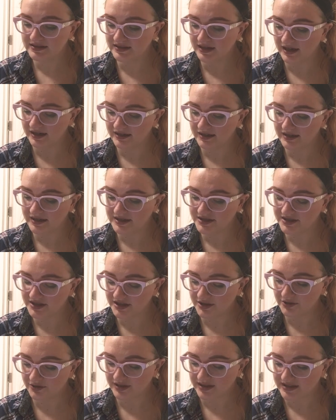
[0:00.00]
guidelines
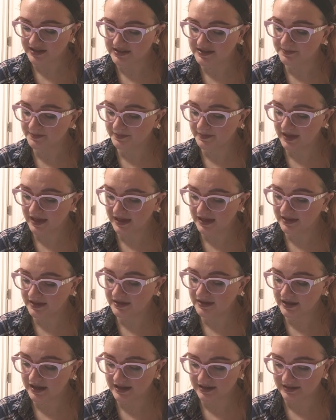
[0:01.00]
decrease
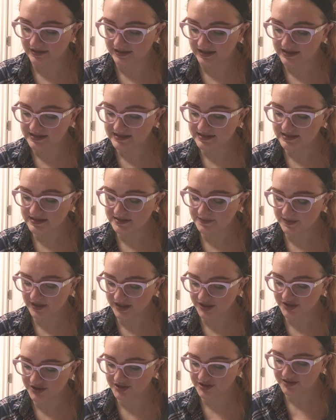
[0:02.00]
pain and lessens
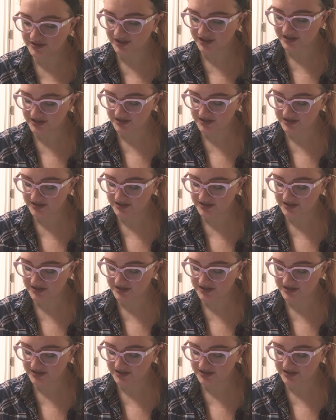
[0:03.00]
patient